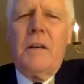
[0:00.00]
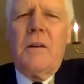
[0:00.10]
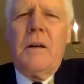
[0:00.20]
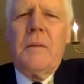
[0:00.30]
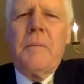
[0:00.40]

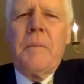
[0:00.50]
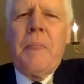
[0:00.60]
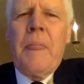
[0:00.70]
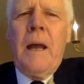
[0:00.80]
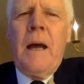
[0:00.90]
era,
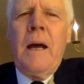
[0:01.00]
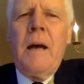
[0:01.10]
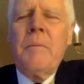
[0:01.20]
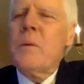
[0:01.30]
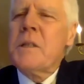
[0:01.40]

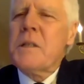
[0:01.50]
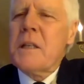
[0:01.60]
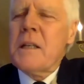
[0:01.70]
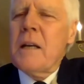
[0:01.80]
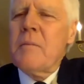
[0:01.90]
which is
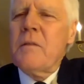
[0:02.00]
a time